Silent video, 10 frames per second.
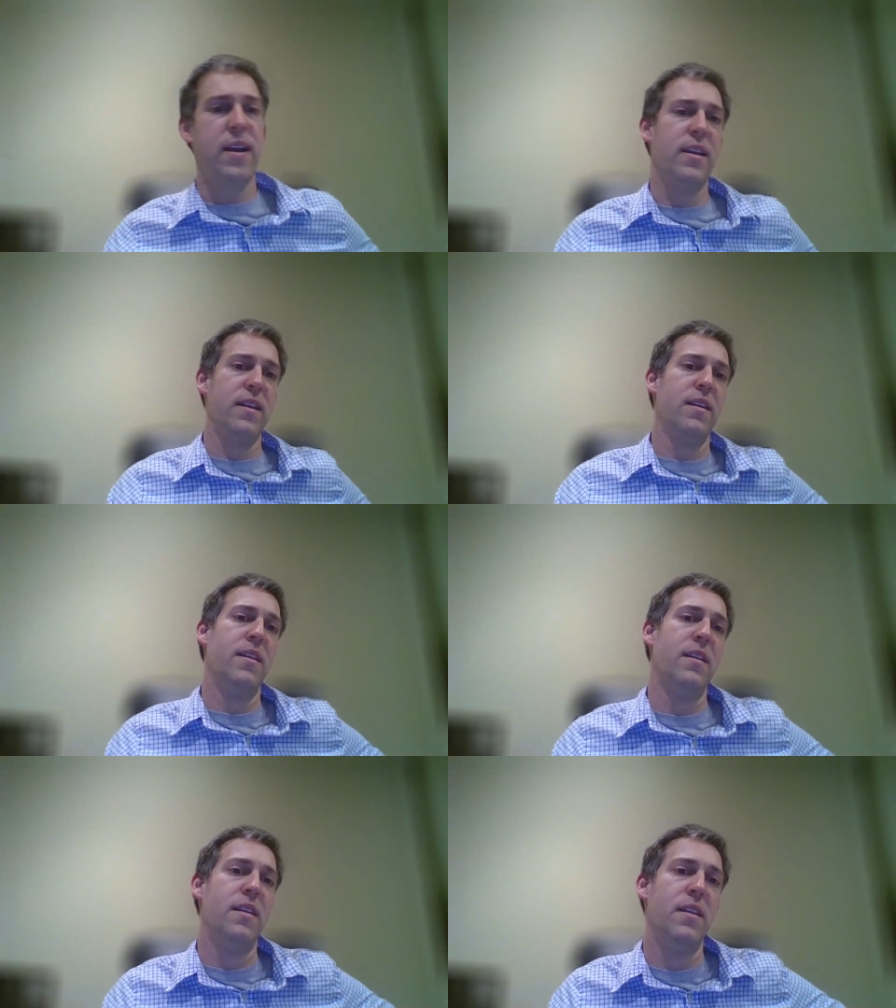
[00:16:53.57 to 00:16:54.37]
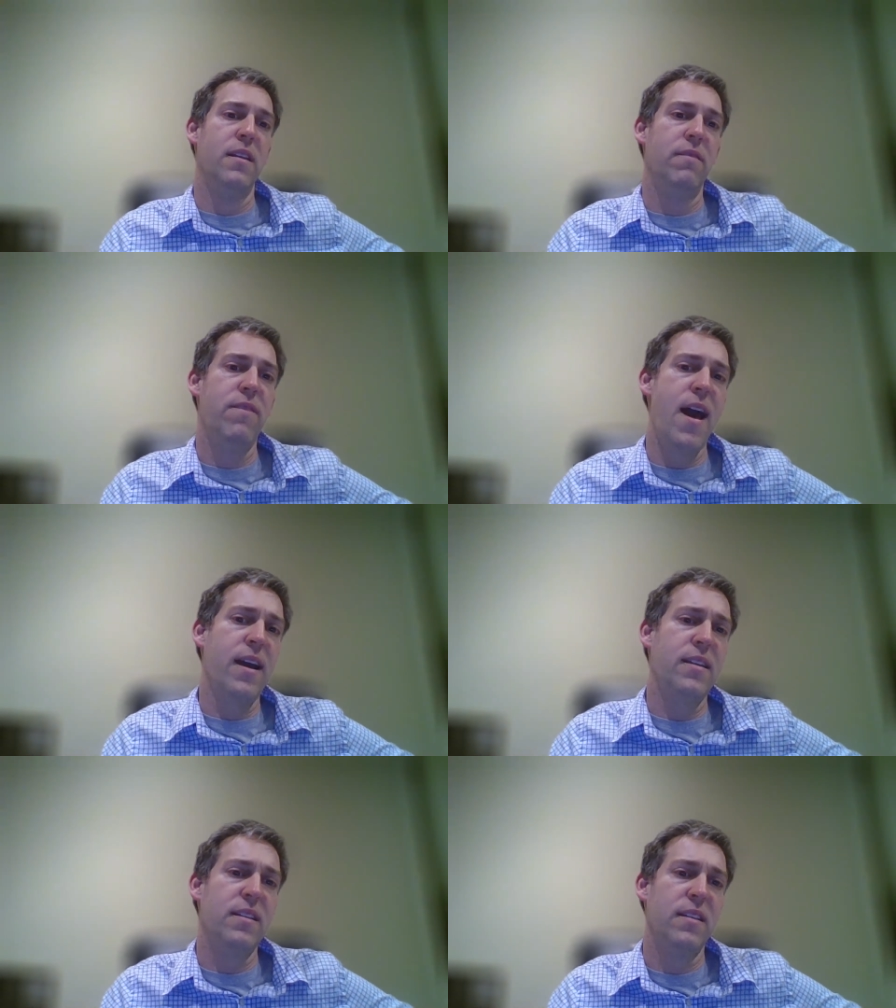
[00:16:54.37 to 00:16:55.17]
In
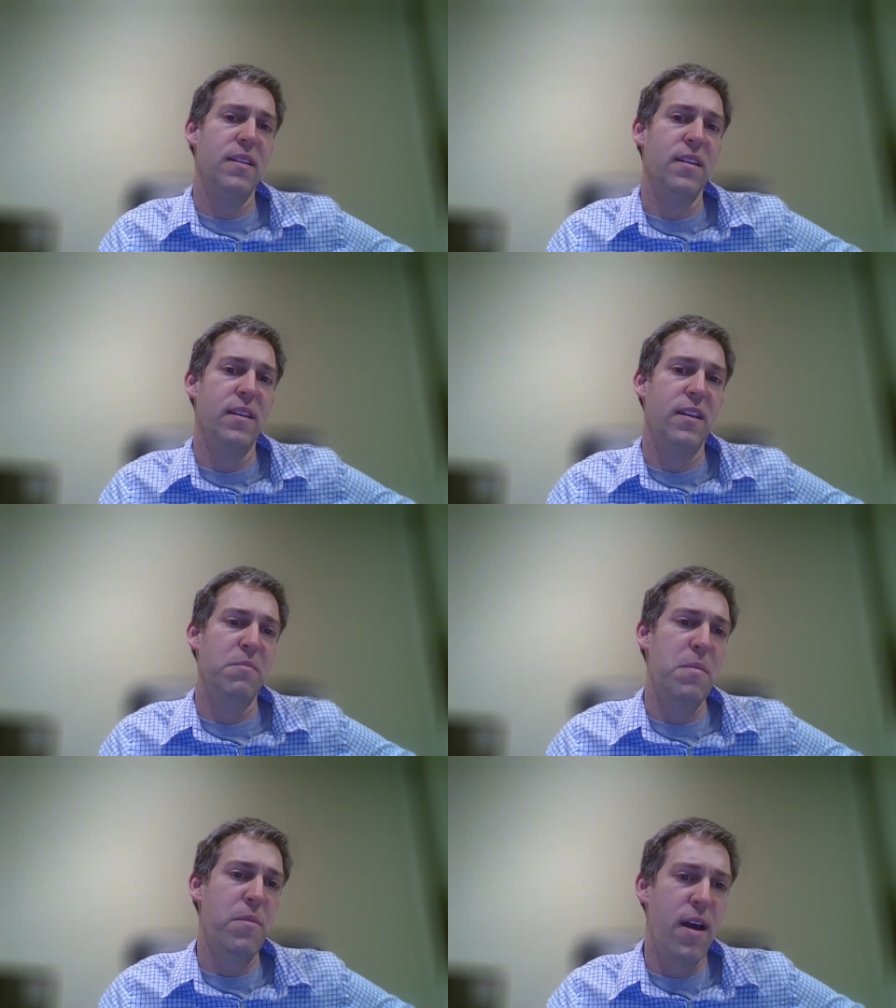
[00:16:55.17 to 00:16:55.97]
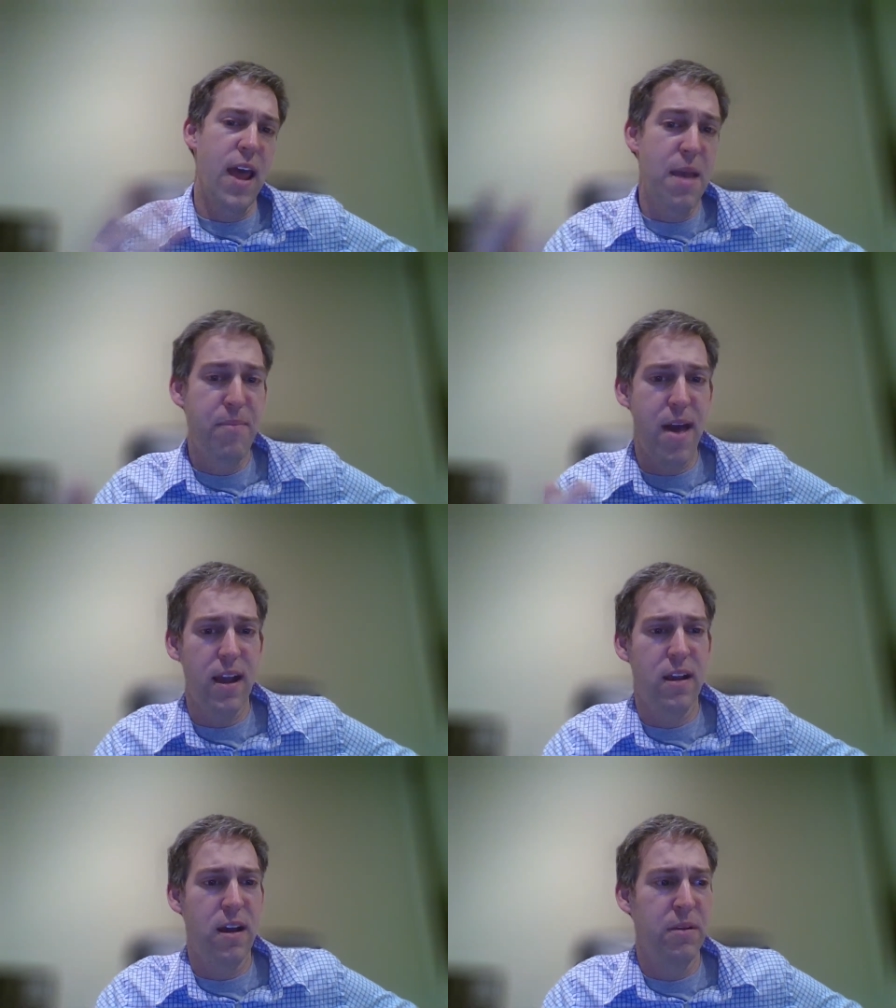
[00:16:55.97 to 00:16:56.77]
fact, remember at APAC
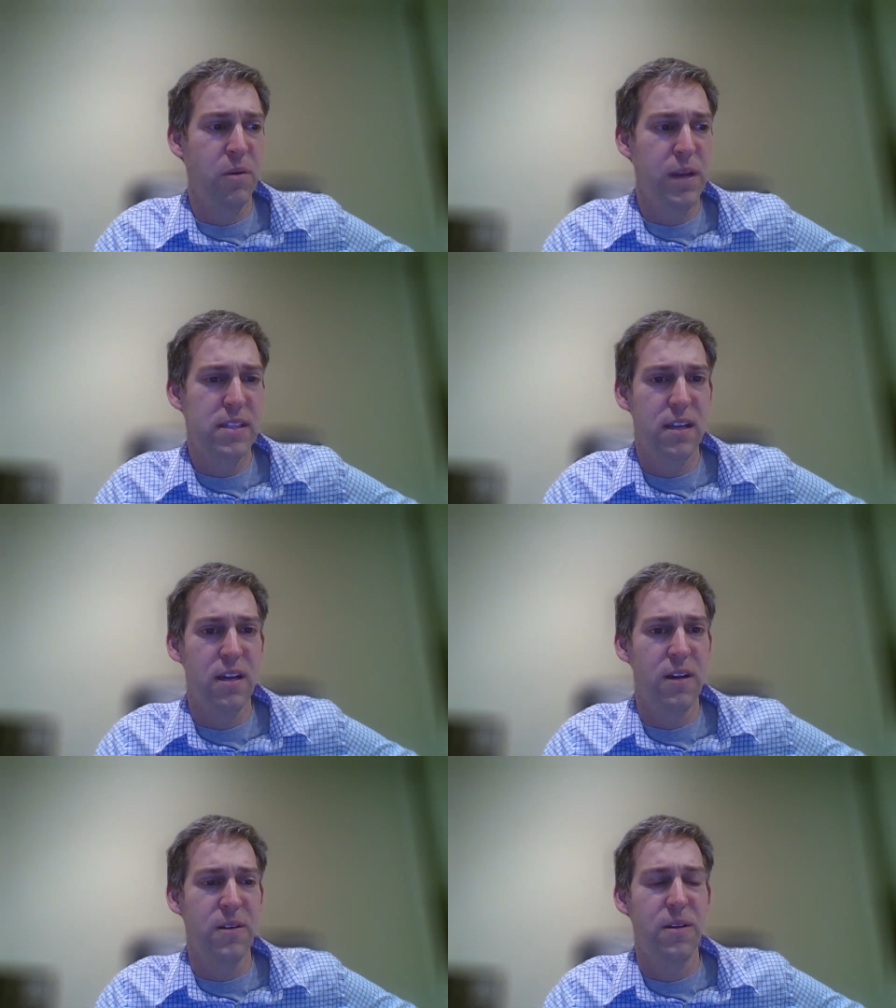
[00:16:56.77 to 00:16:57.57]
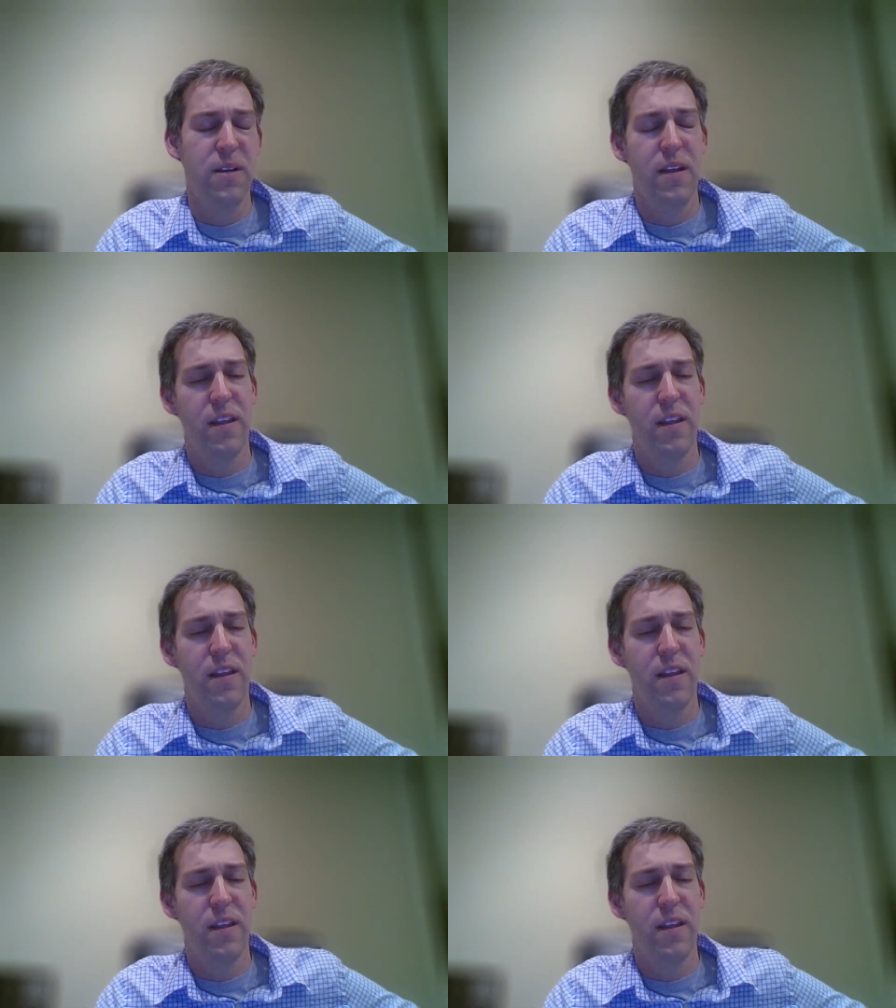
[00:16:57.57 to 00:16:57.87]
a couple of weeks ago,